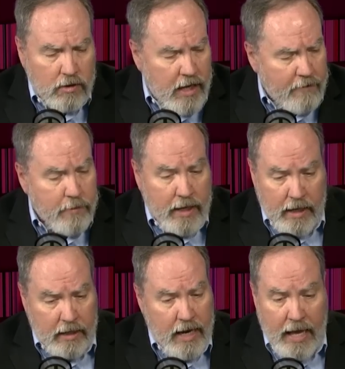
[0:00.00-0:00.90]

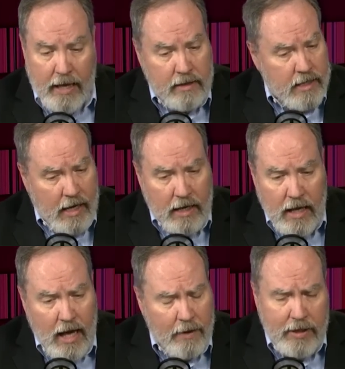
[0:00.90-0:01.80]
government, and I
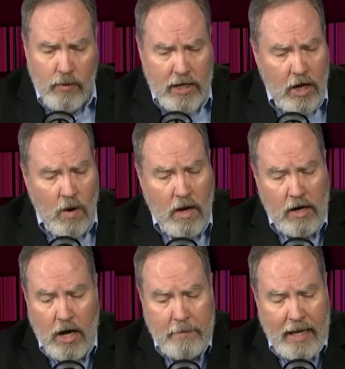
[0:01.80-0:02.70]
mean, we could go on
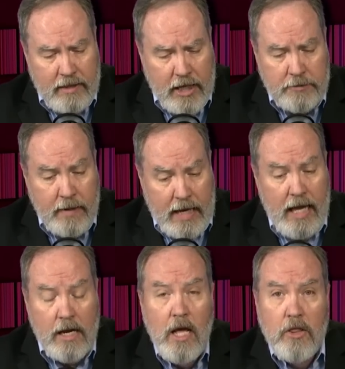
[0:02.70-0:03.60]
and on about this, but
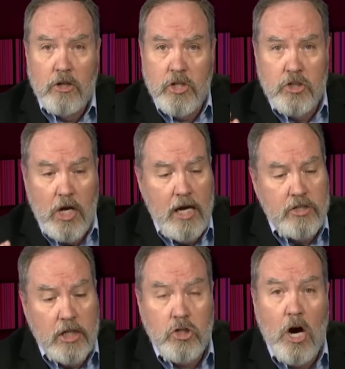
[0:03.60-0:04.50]
again, there's a judge
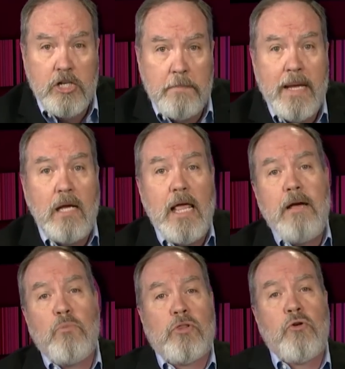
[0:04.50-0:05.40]
that charged the
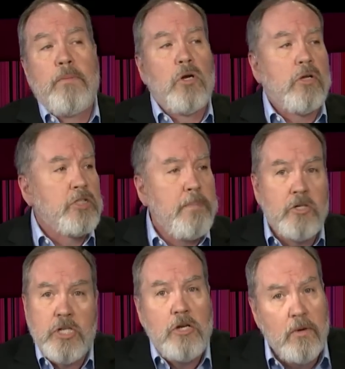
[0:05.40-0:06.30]
BLM with criminal
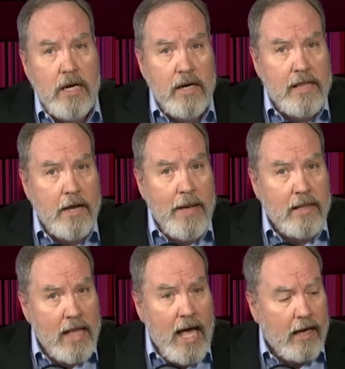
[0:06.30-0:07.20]
conspiracy. You don't hear anything
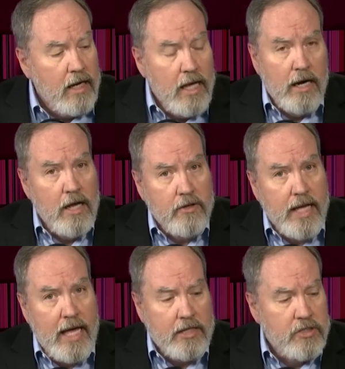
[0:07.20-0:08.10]
about that. In another
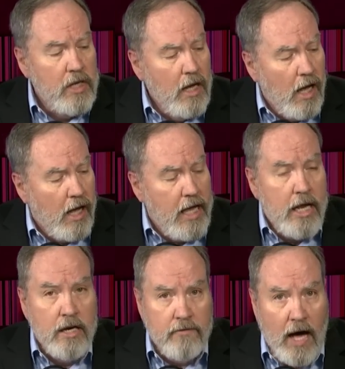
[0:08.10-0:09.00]
case
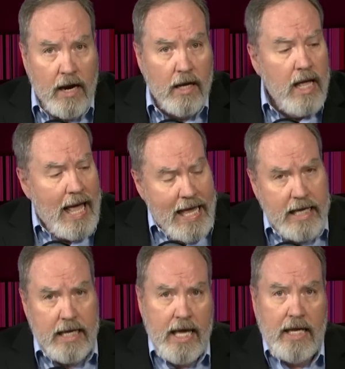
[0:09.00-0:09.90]
in Nevada,
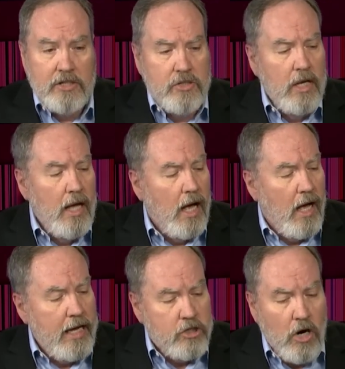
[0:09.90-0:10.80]
Hagee case,
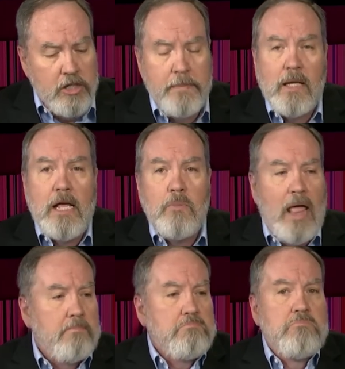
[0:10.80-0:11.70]
he charged the BLM with
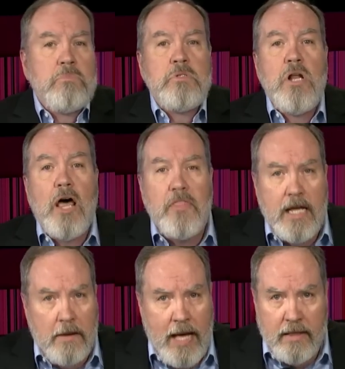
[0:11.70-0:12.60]
that.
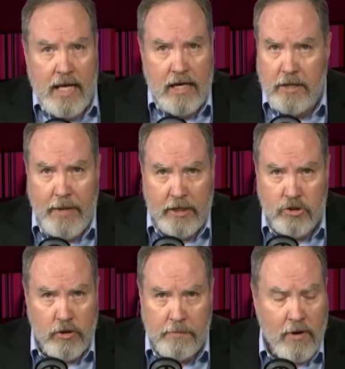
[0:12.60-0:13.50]
Nothing about that in the
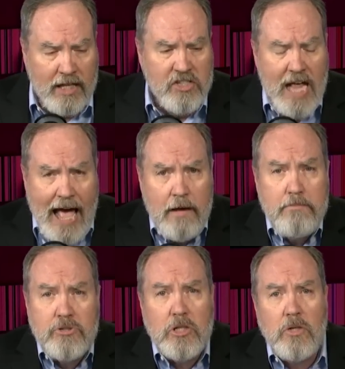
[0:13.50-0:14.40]
mainstream press.
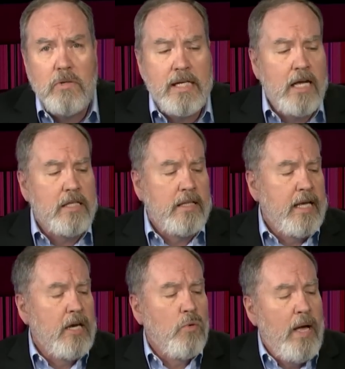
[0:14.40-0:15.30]
Absolutely nothing. They
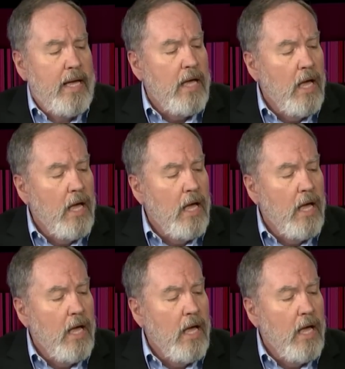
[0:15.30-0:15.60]
get away